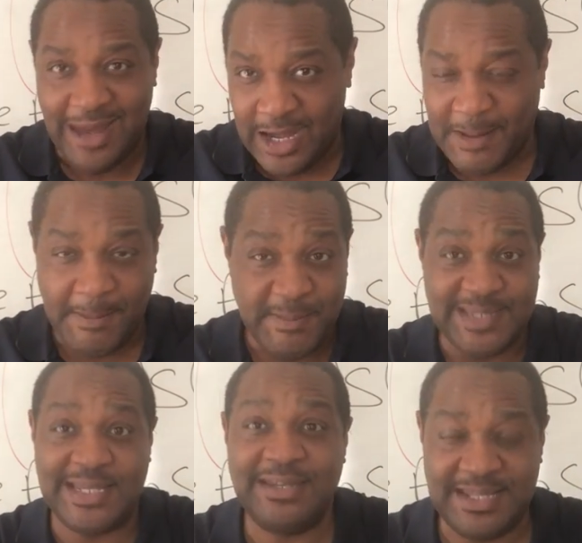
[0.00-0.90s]
Um, I'm gonna be
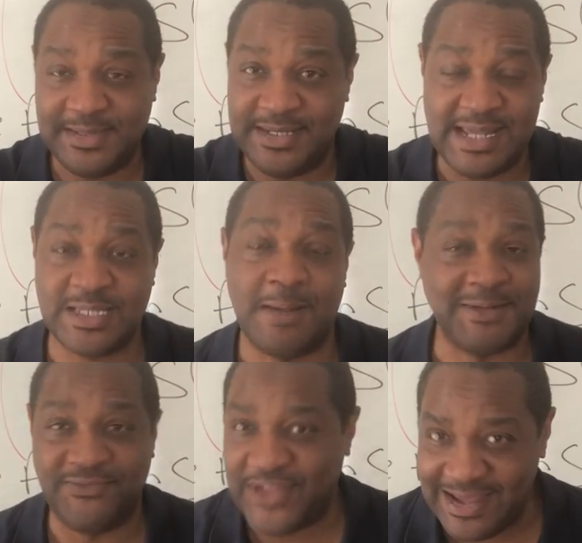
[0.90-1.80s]
sending this in the next
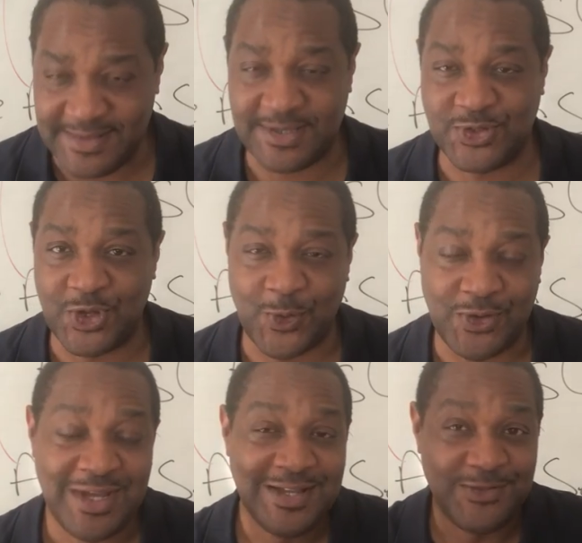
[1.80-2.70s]
couple of days, so
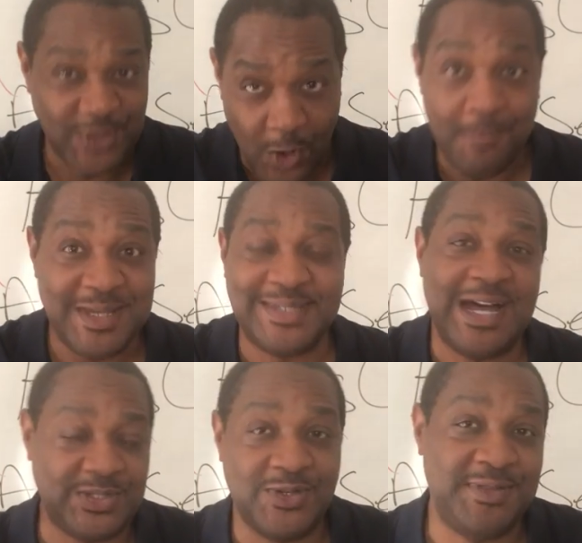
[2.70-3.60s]
don't miss
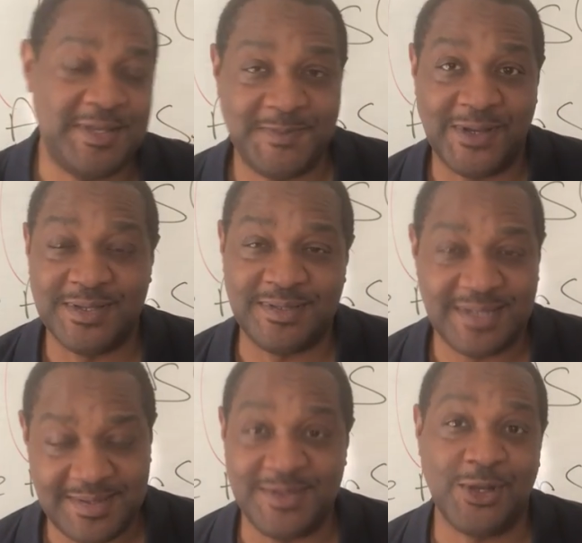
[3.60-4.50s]
out on this, because
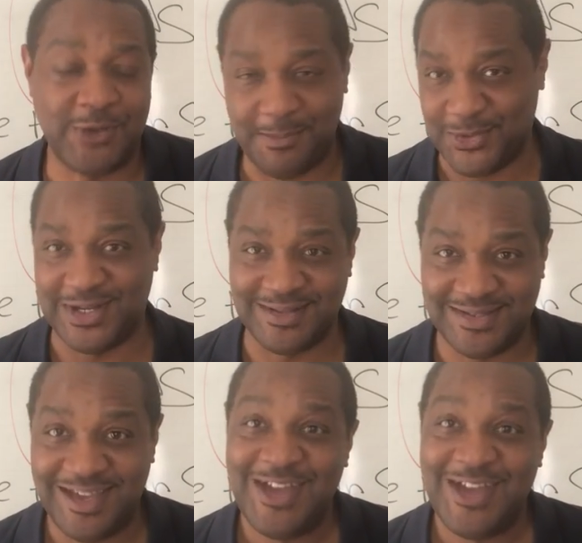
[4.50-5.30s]
this is a great product.